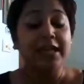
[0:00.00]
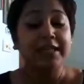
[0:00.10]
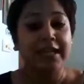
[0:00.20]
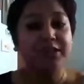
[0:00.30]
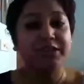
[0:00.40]

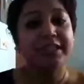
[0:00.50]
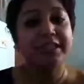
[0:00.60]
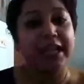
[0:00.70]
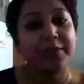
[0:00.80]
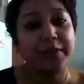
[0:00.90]
Sanchit,
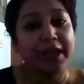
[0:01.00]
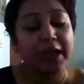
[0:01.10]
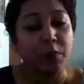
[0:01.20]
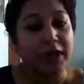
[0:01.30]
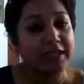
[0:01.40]
tell
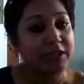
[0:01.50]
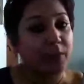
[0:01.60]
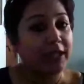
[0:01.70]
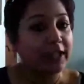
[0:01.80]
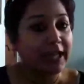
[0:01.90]
me, what is the
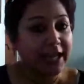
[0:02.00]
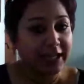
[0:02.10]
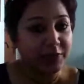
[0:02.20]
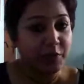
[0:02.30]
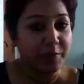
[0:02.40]
weather like
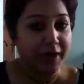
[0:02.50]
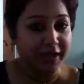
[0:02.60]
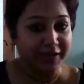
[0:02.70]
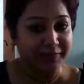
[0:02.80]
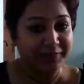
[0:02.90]
in Mumbai?